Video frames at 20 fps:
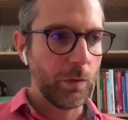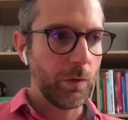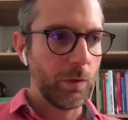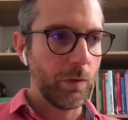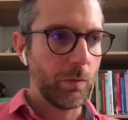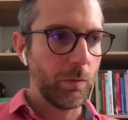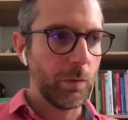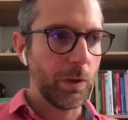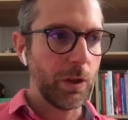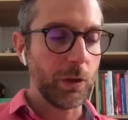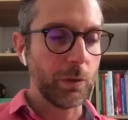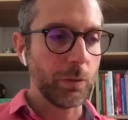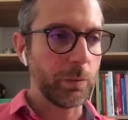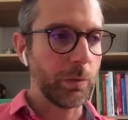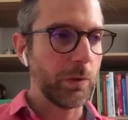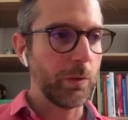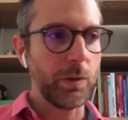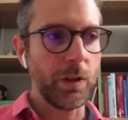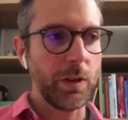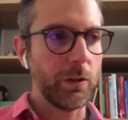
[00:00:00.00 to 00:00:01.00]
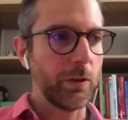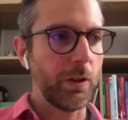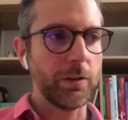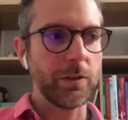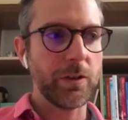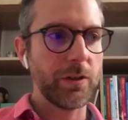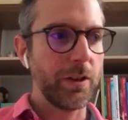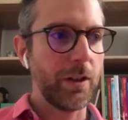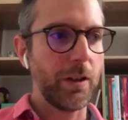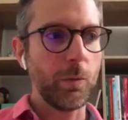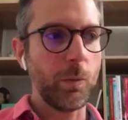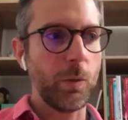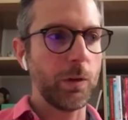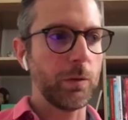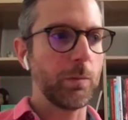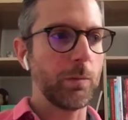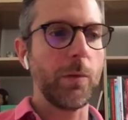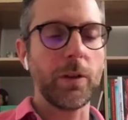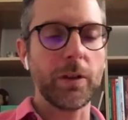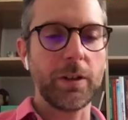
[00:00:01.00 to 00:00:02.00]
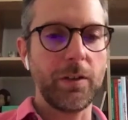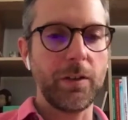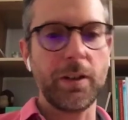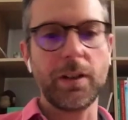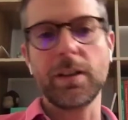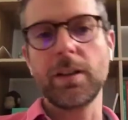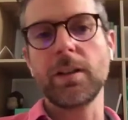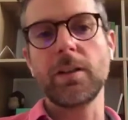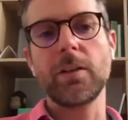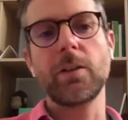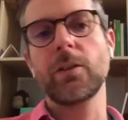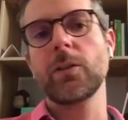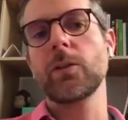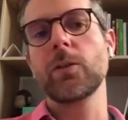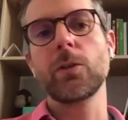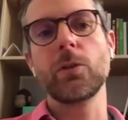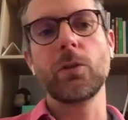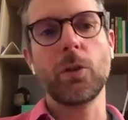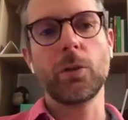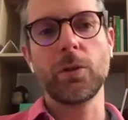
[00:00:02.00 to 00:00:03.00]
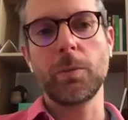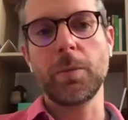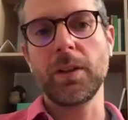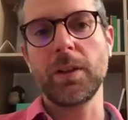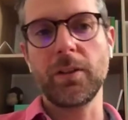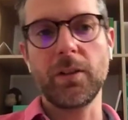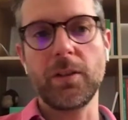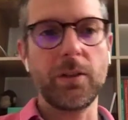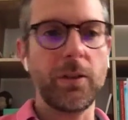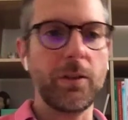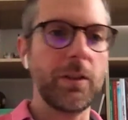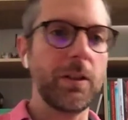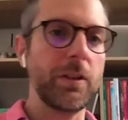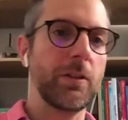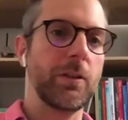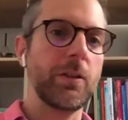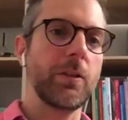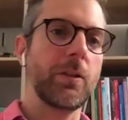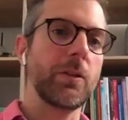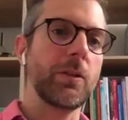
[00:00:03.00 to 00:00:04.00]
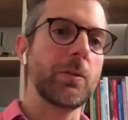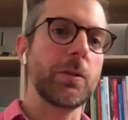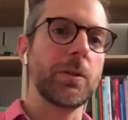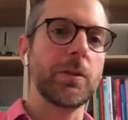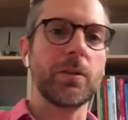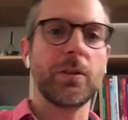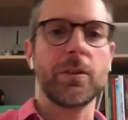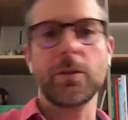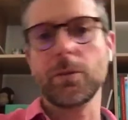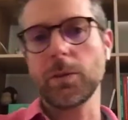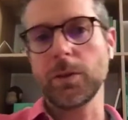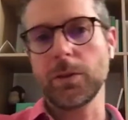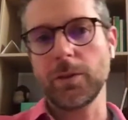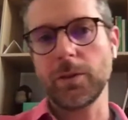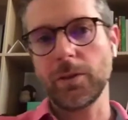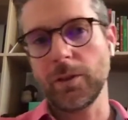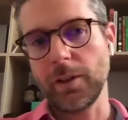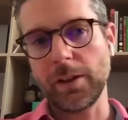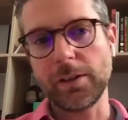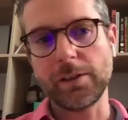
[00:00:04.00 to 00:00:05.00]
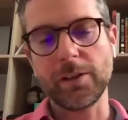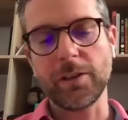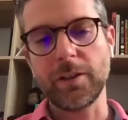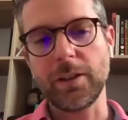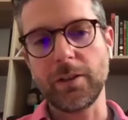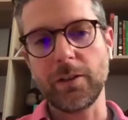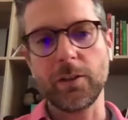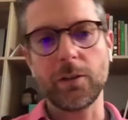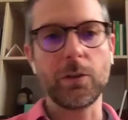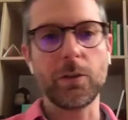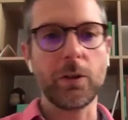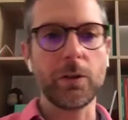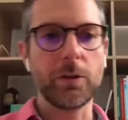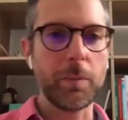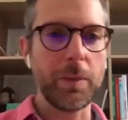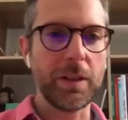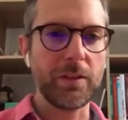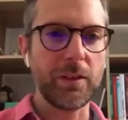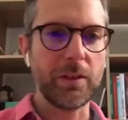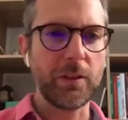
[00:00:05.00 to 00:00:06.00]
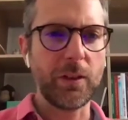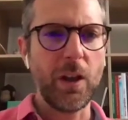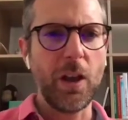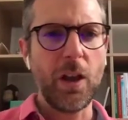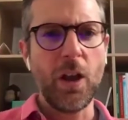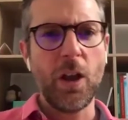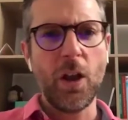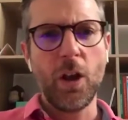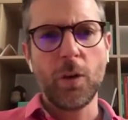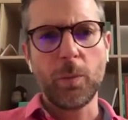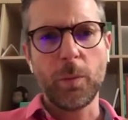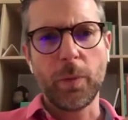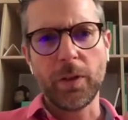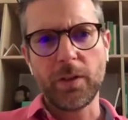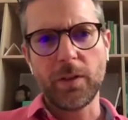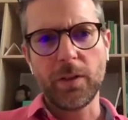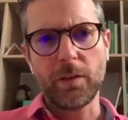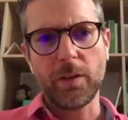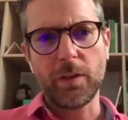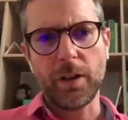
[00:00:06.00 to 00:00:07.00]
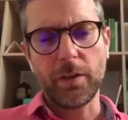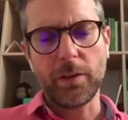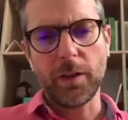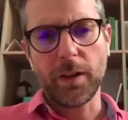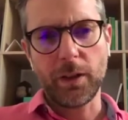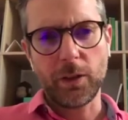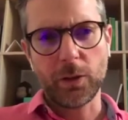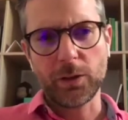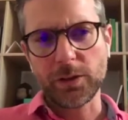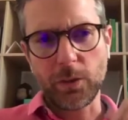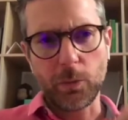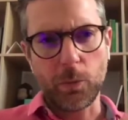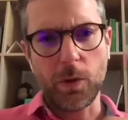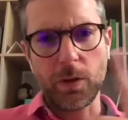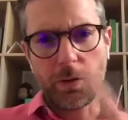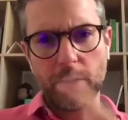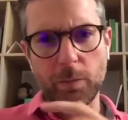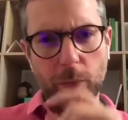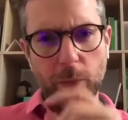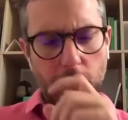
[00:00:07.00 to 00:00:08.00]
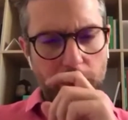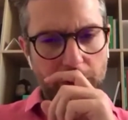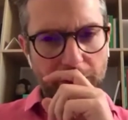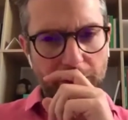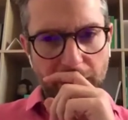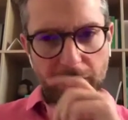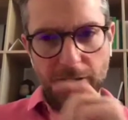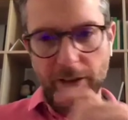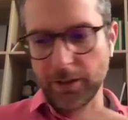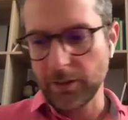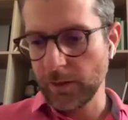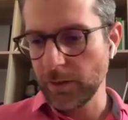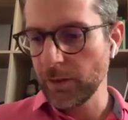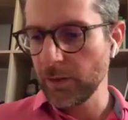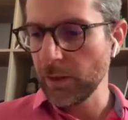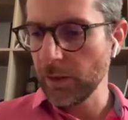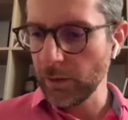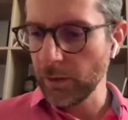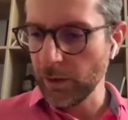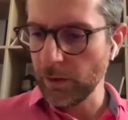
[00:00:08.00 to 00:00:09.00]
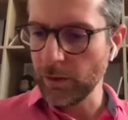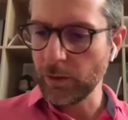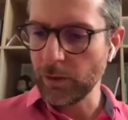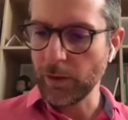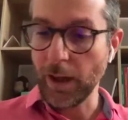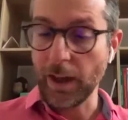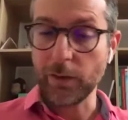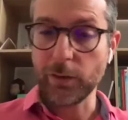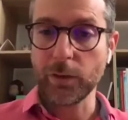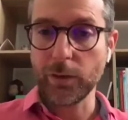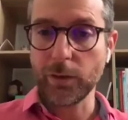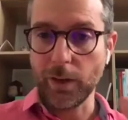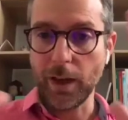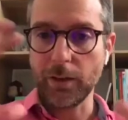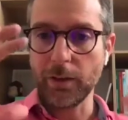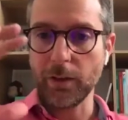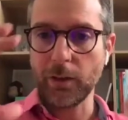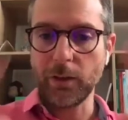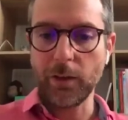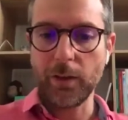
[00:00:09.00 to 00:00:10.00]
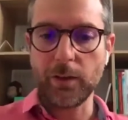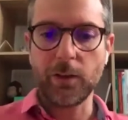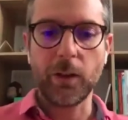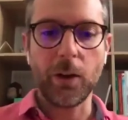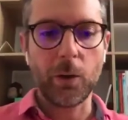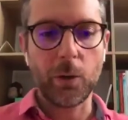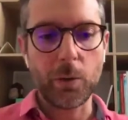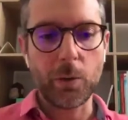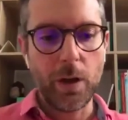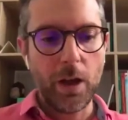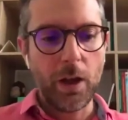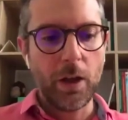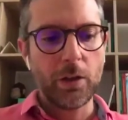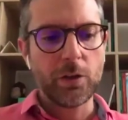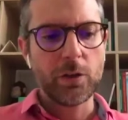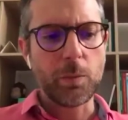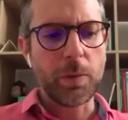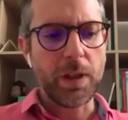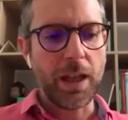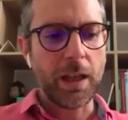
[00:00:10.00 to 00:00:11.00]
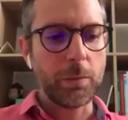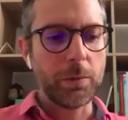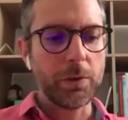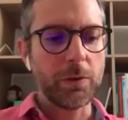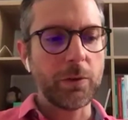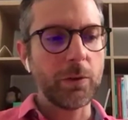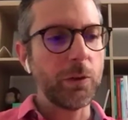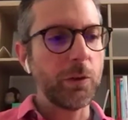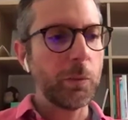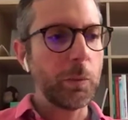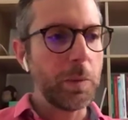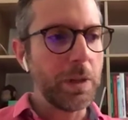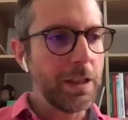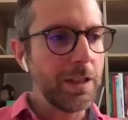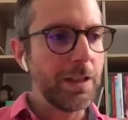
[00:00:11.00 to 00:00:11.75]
You need to understand what marketing needs to grow the business. You need to know what sales needs to grow the business. But I think also one important characteristic is as a CTO to be able to speak